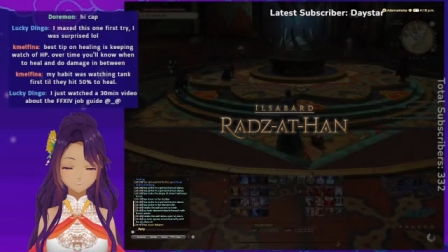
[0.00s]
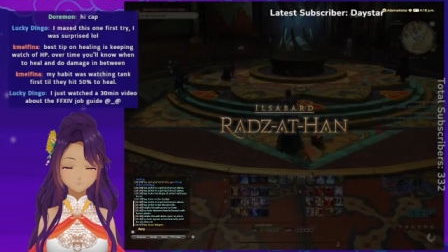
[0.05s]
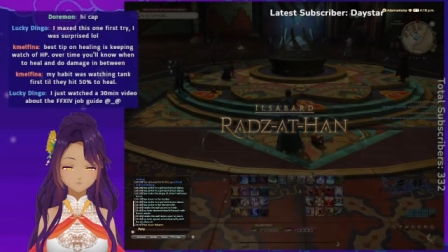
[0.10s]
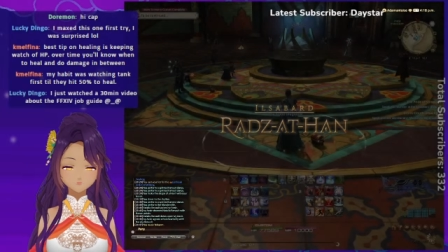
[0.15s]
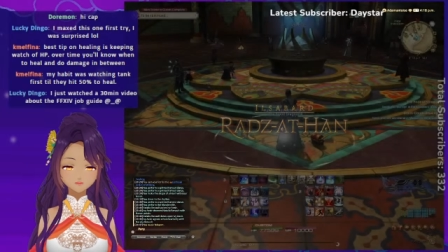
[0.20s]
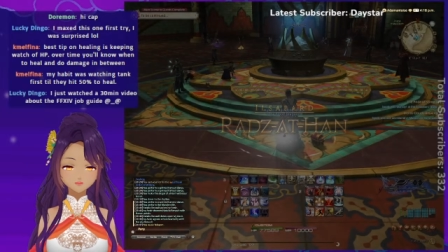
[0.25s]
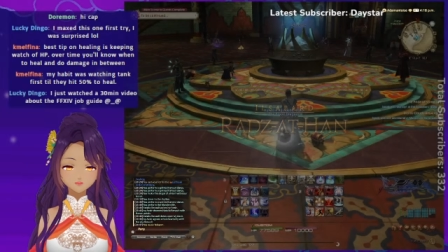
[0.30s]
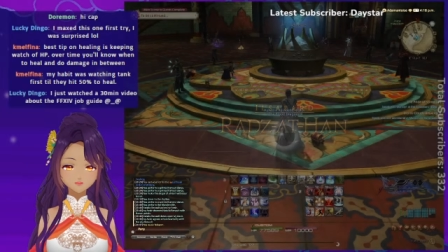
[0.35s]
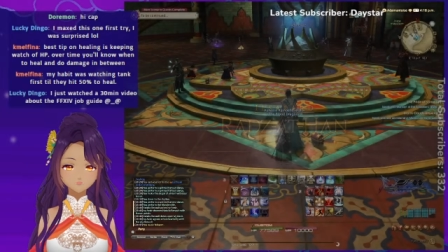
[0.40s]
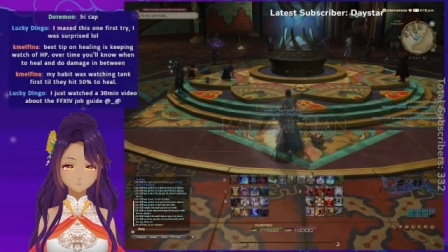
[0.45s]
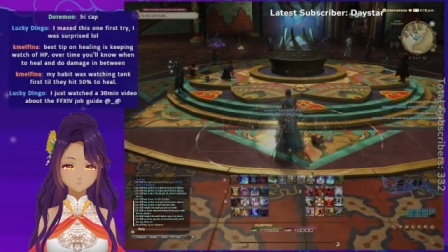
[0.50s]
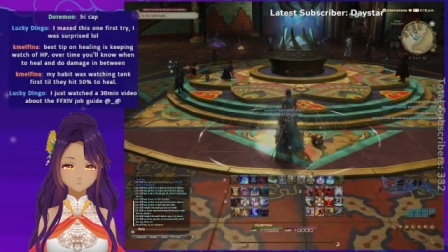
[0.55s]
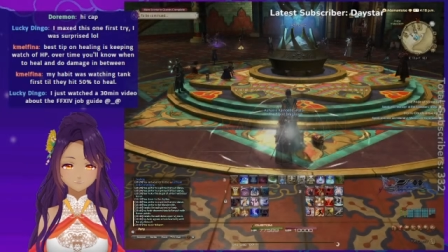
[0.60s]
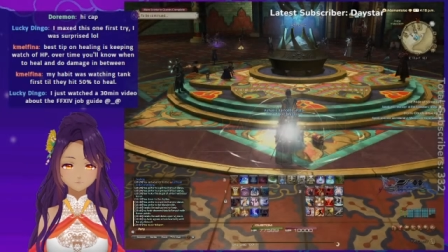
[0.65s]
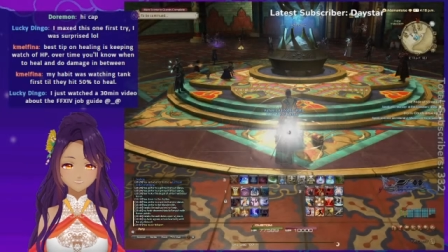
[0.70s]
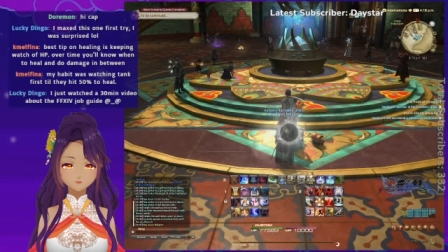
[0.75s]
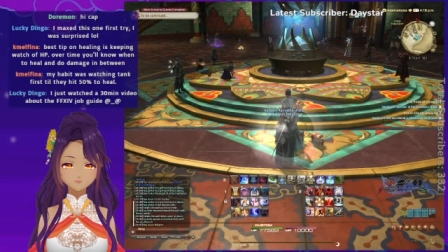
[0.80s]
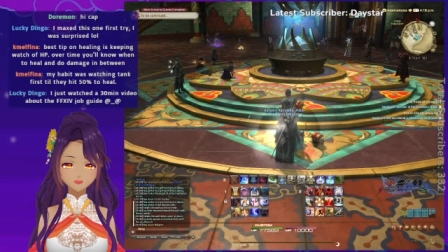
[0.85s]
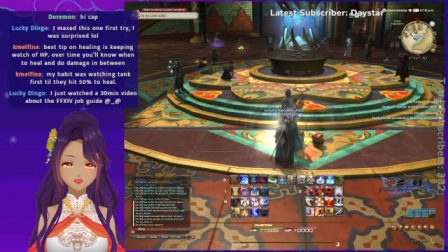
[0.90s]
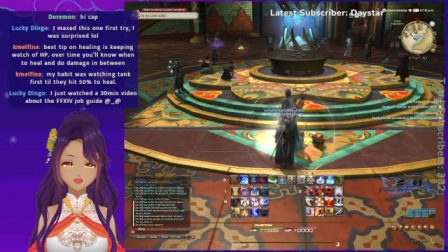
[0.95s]
for this.
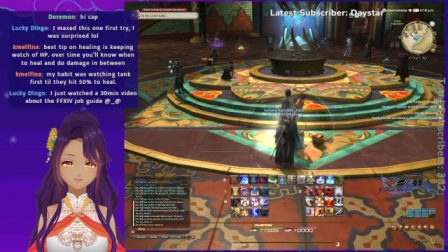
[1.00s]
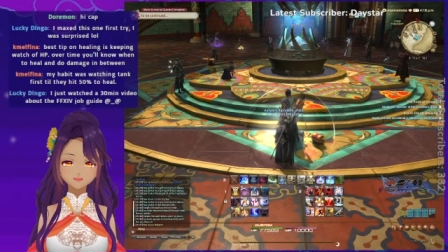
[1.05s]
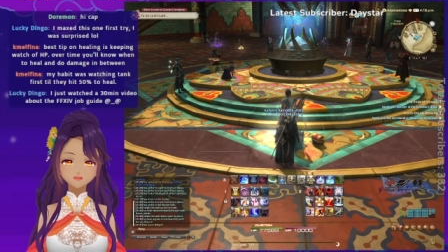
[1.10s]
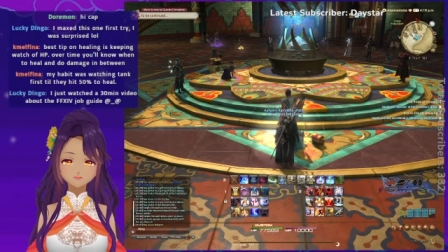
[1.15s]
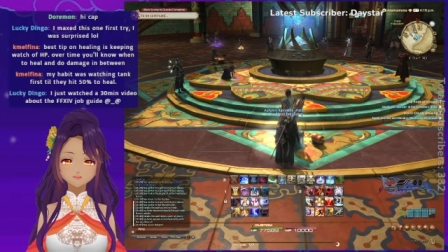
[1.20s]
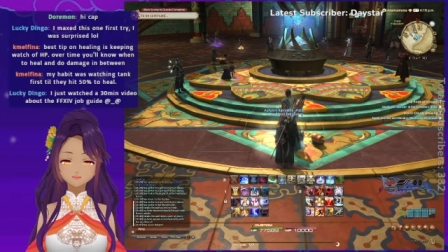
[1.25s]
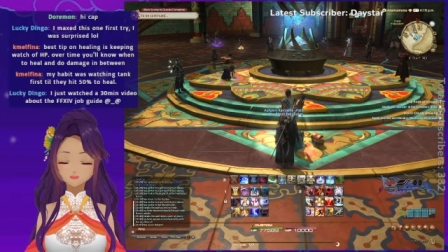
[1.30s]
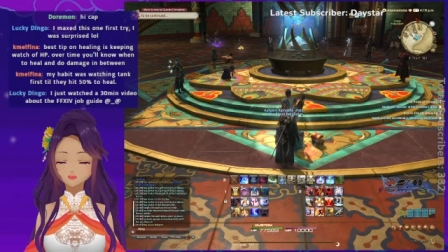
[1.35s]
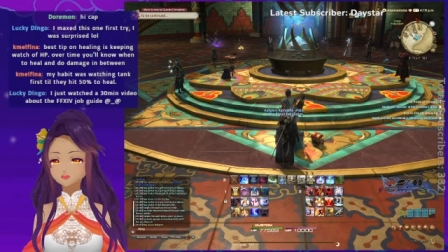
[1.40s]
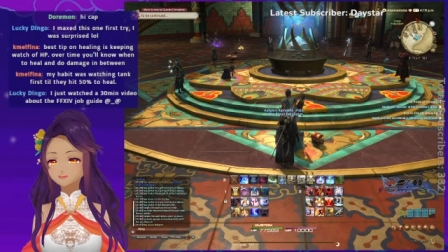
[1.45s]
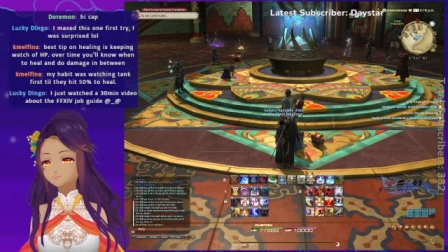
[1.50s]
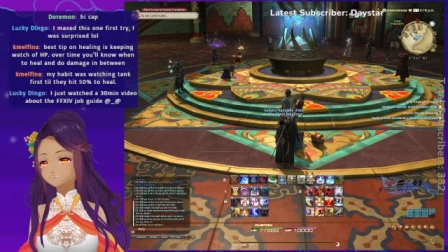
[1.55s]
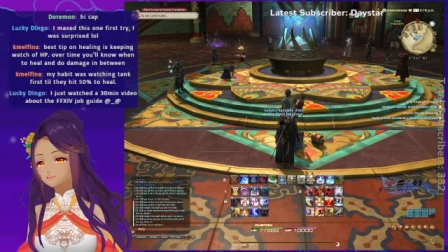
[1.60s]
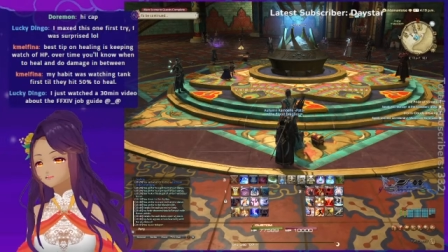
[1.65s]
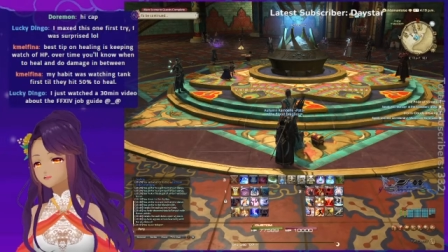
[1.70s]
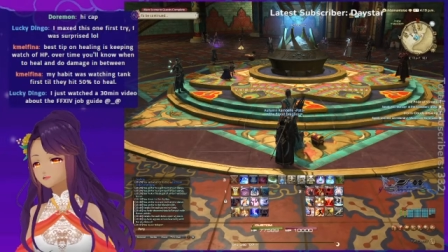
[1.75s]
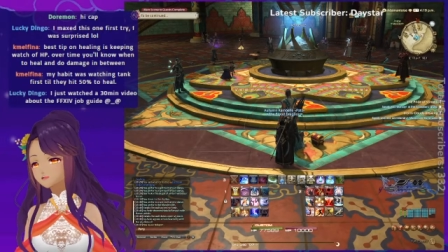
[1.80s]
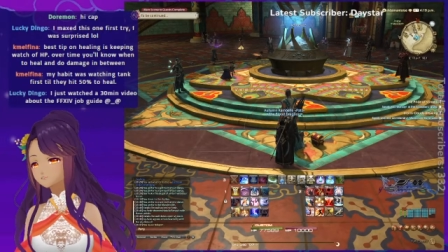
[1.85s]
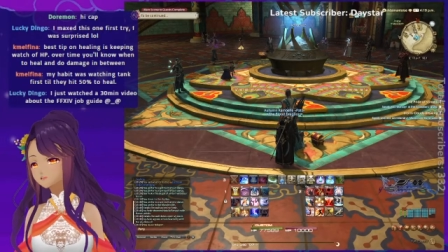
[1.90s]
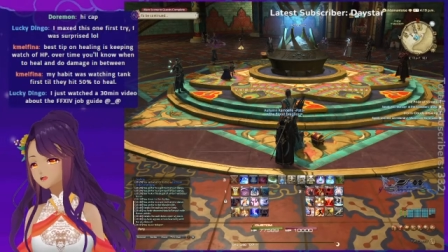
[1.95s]
You'll end up here
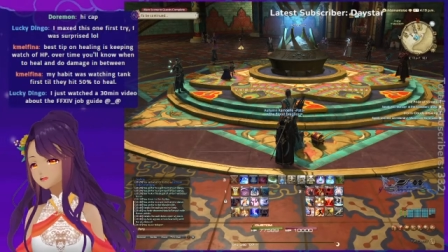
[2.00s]
eventually.